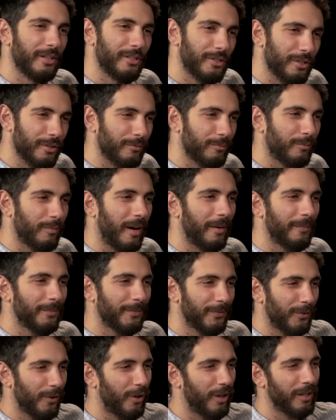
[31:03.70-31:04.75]
Rich. You wiped
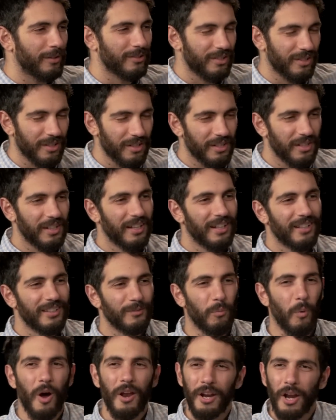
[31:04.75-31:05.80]
That was
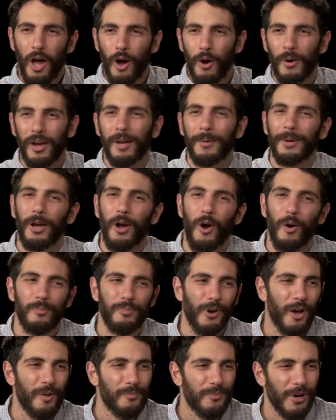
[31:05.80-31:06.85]
one and zero. Oh, here we go. Bro,